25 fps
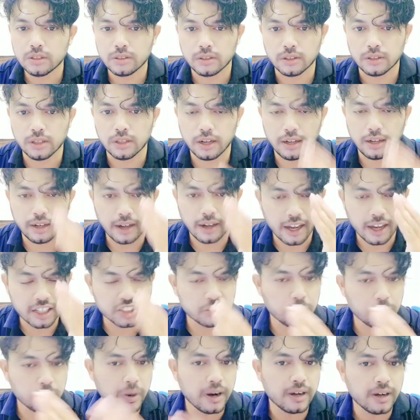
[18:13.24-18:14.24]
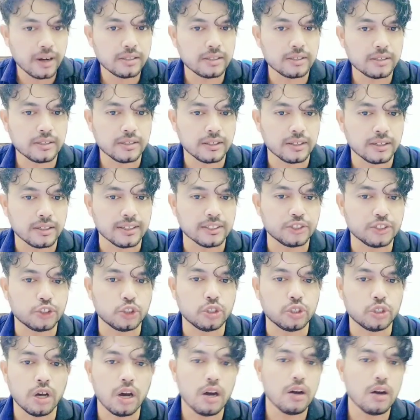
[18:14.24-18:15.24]
the last part is
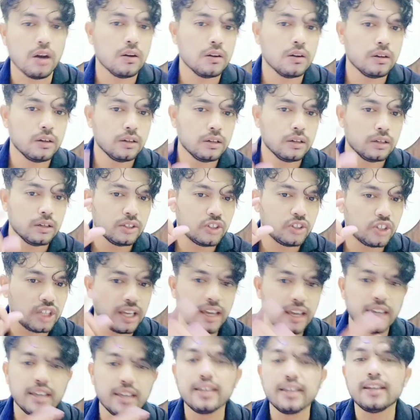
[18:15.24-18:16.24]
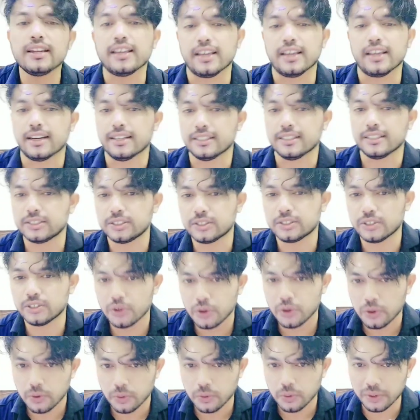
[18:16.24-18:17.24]
the think in English,
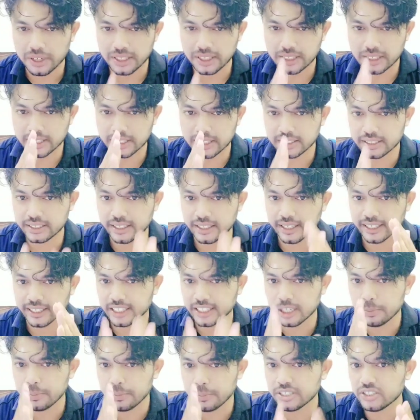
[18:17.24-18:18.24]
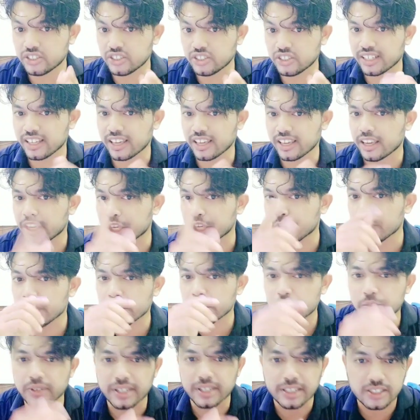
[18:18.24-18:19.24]
which is little bit tricky. You
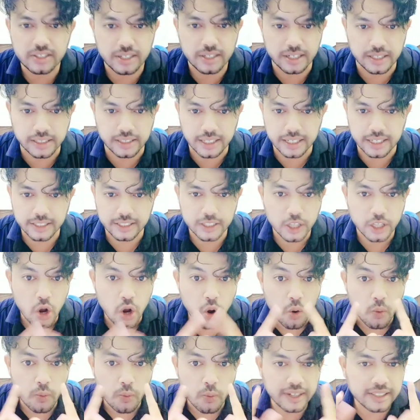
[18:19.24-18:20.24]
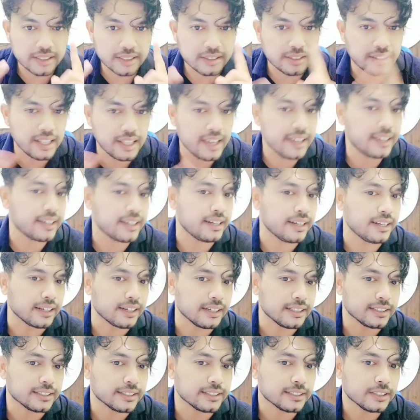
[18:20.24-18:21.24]
need to understand that. What is think in
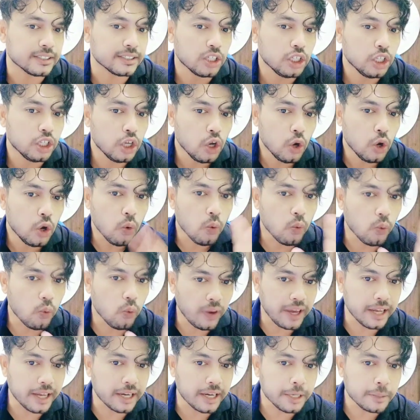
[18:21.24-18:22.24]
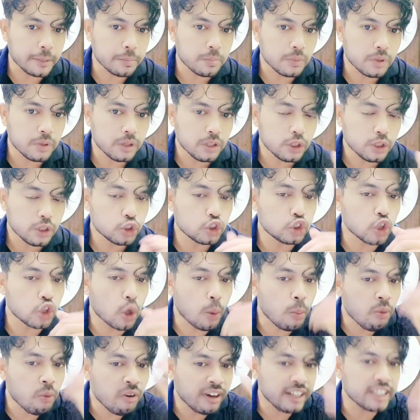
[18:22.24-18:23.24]
English? When
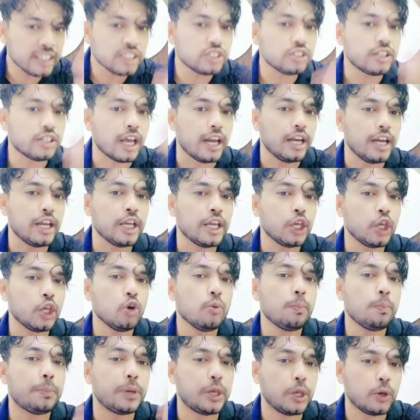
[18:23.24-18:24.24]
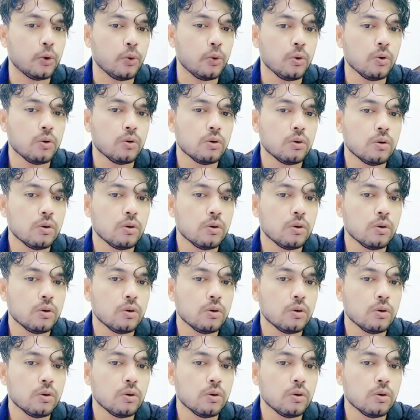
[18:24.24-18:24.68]
someone is telling you few